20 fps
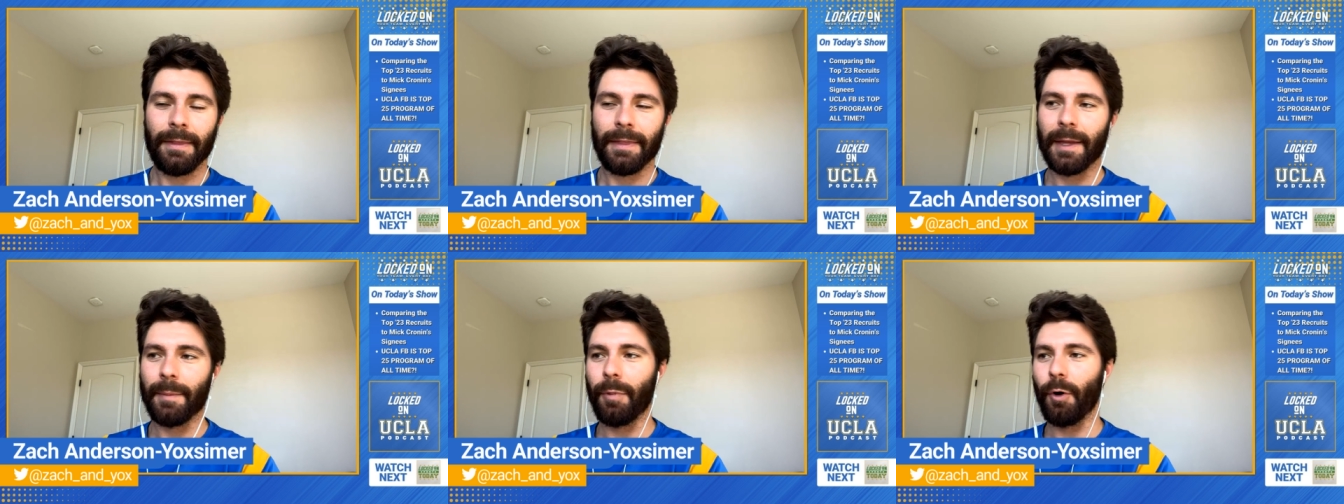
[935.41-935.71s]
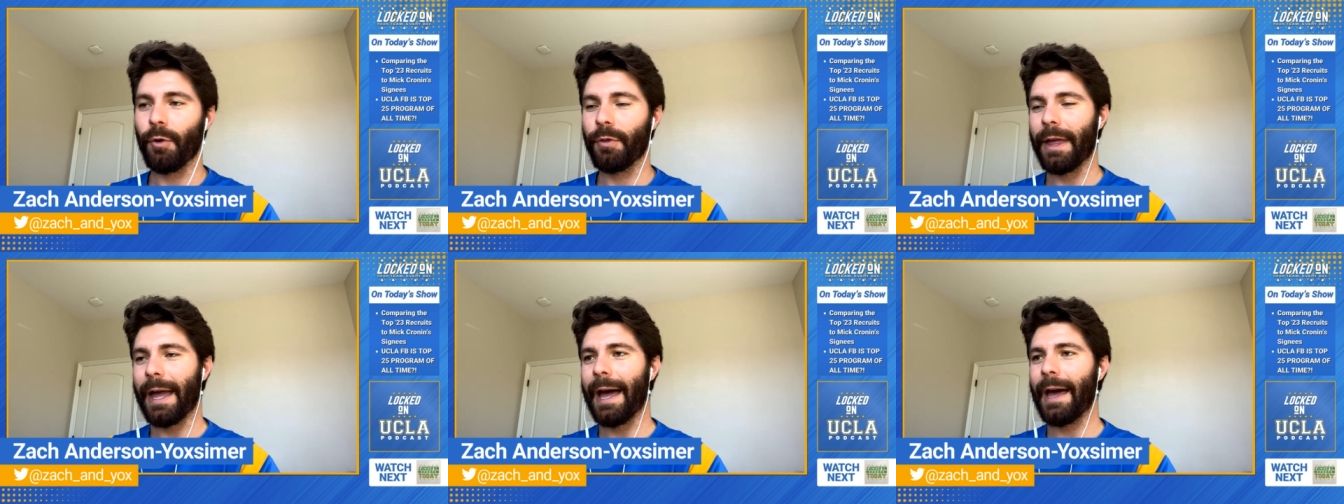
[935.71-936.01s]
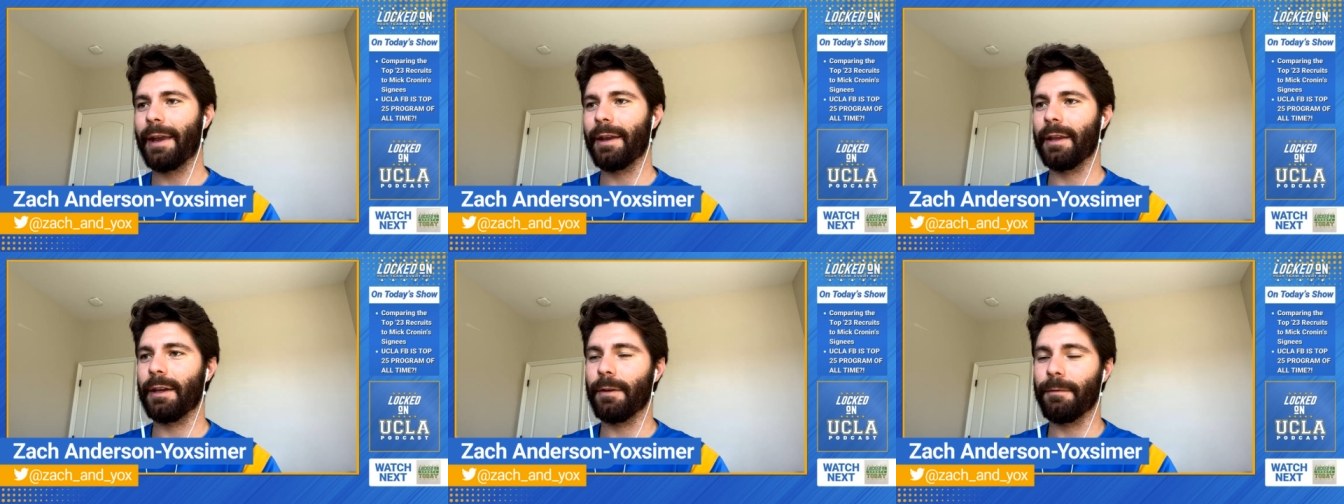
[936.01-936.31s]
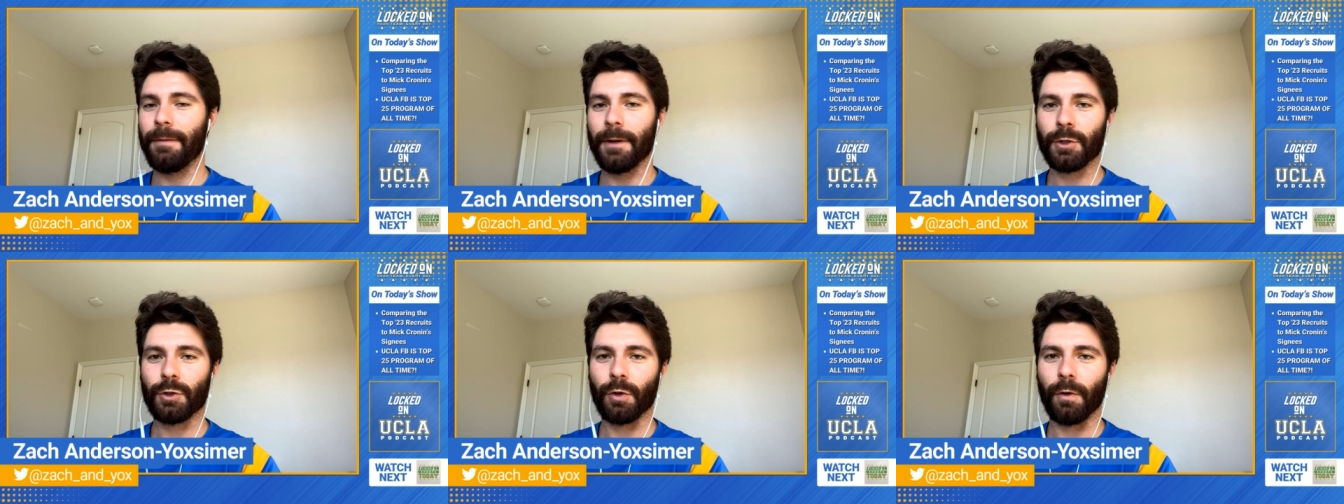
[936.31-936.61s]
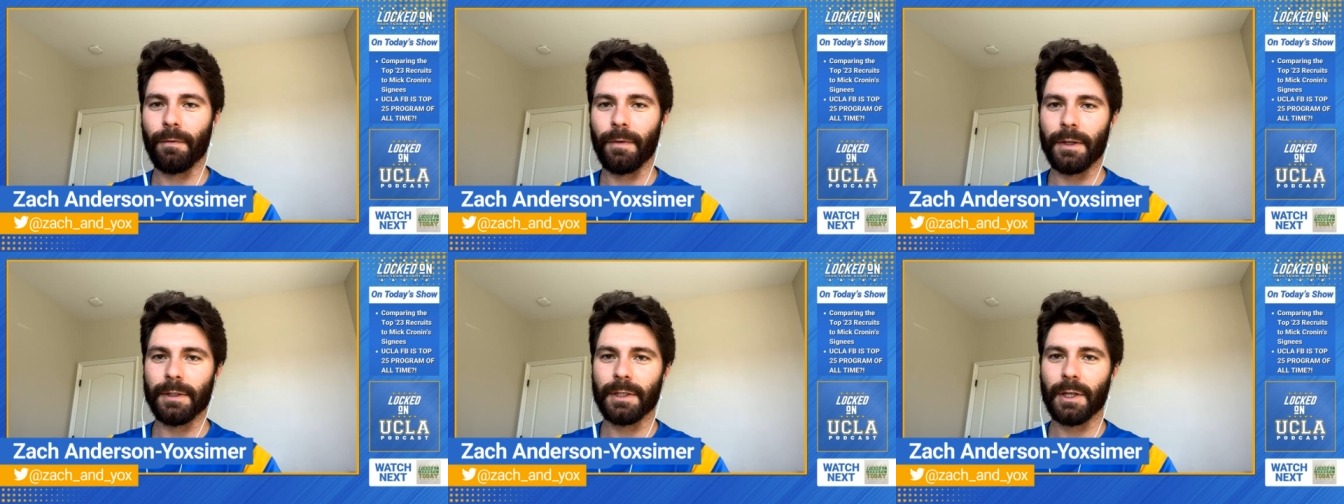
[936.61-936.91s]
they both had an
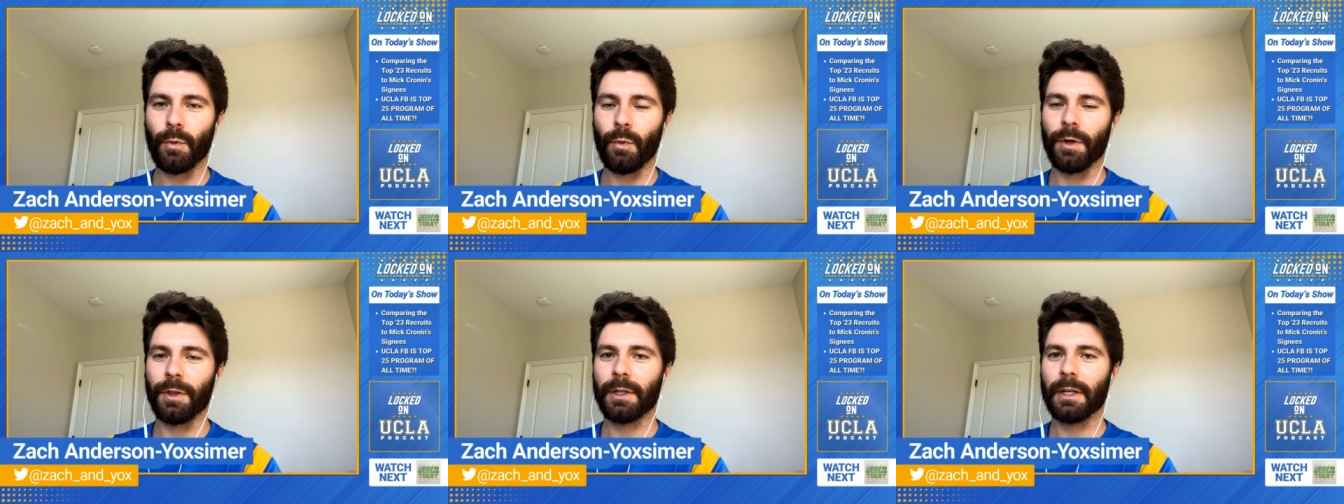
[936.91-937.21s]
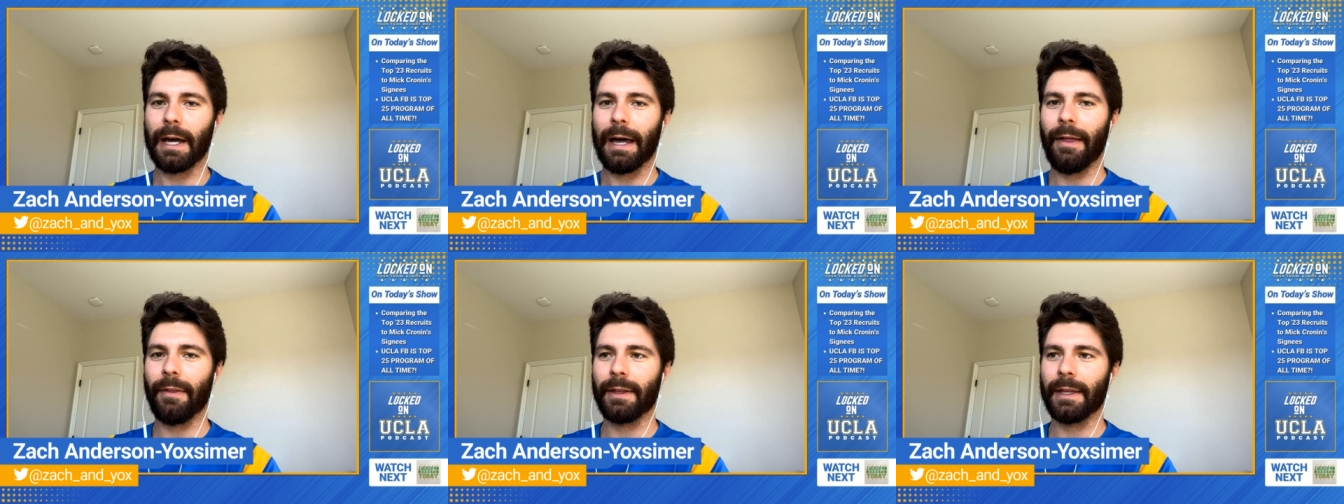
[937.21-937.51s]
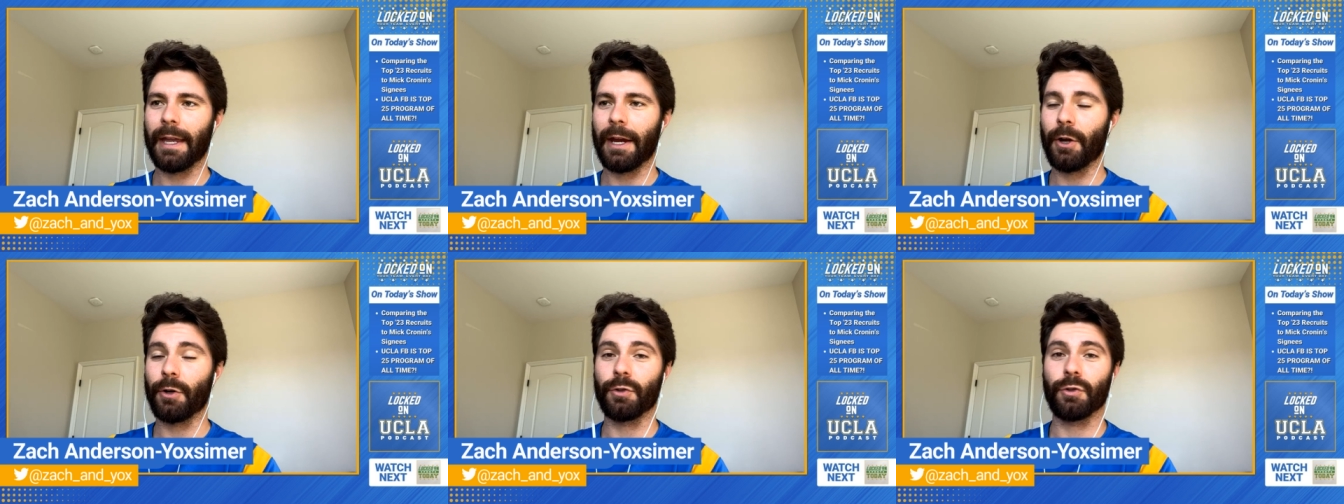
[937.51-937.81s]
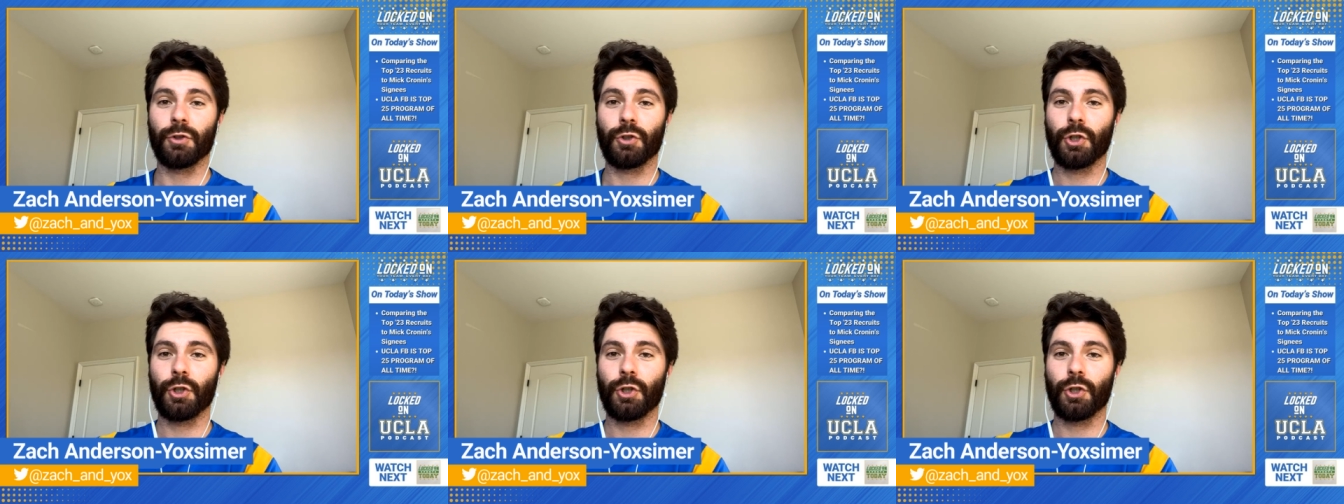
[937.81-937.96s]
official visit with Collier